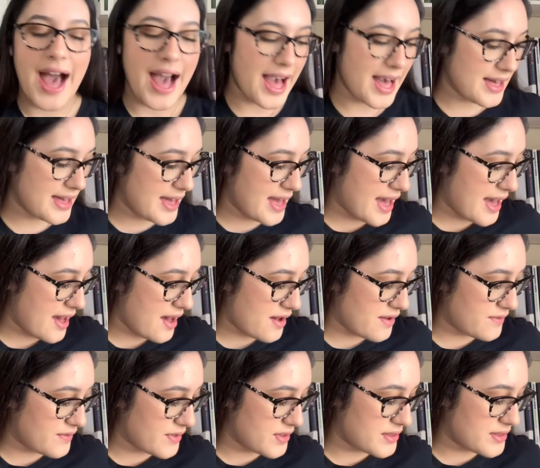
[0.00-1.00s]
I
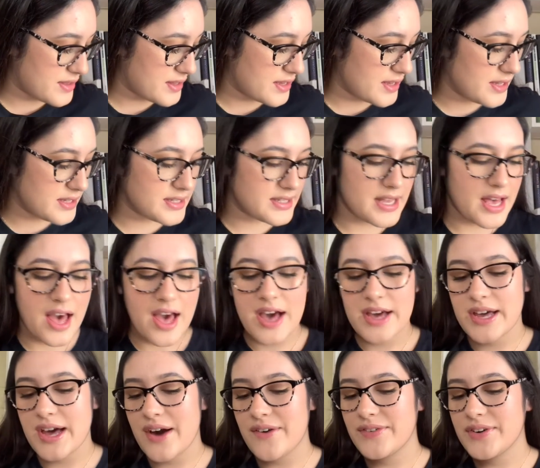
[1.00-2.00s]
have this
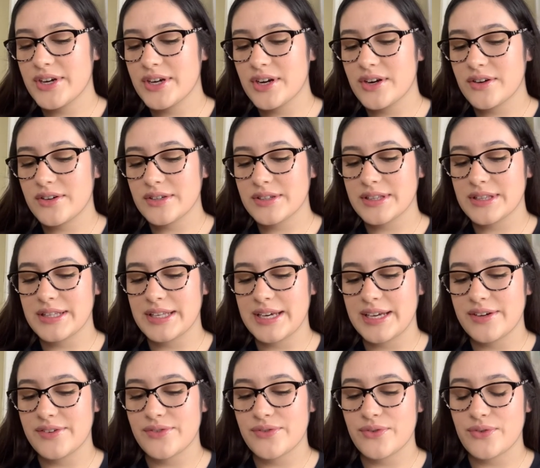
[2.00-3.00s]
CoverGirl
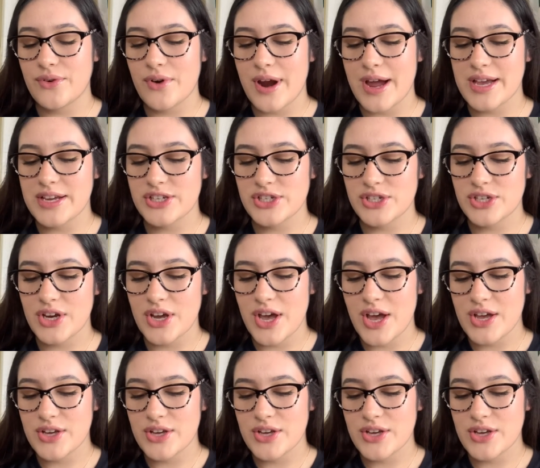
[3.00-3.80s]
Clean Fresh